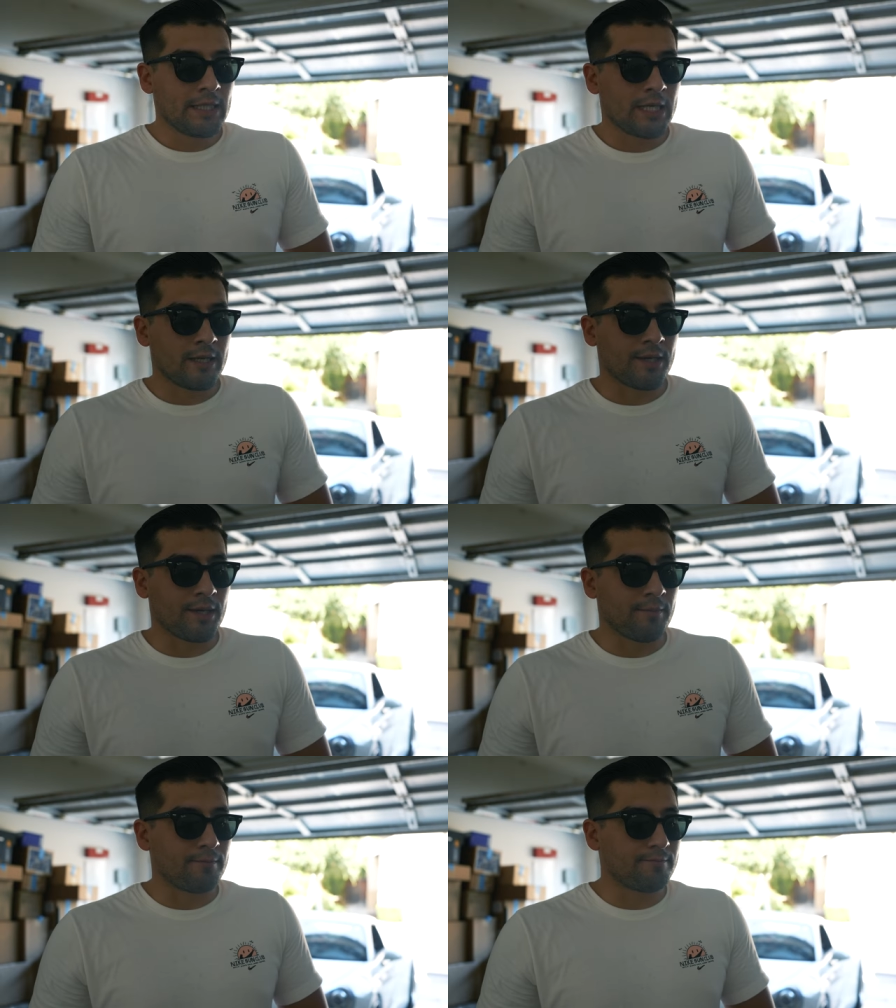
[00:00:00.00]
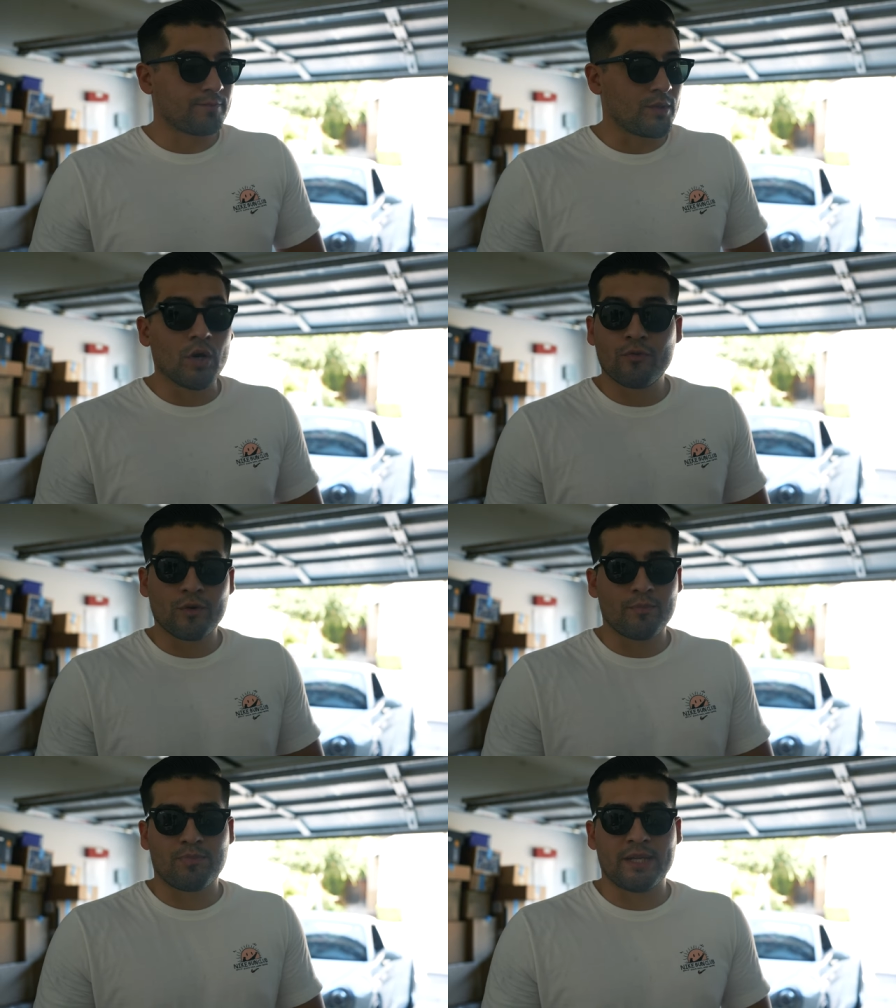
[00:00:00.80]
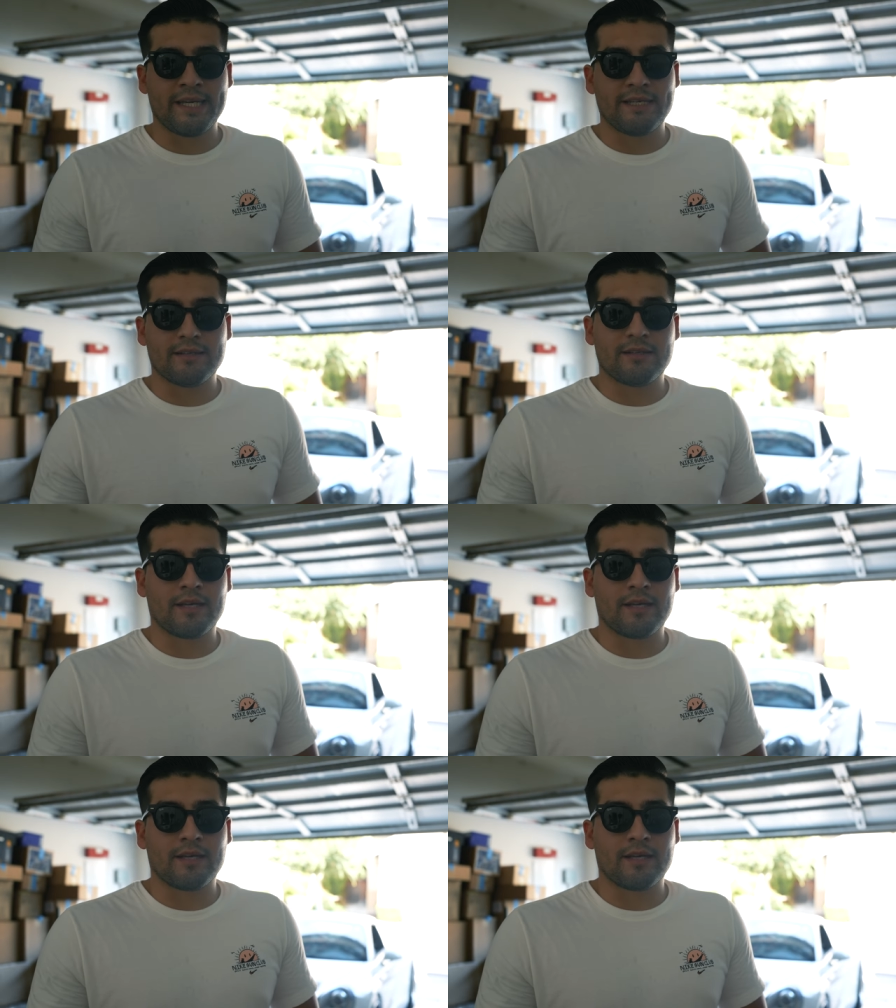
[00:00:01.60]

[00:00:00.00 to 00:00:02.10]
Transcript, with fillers: Um, no front plate.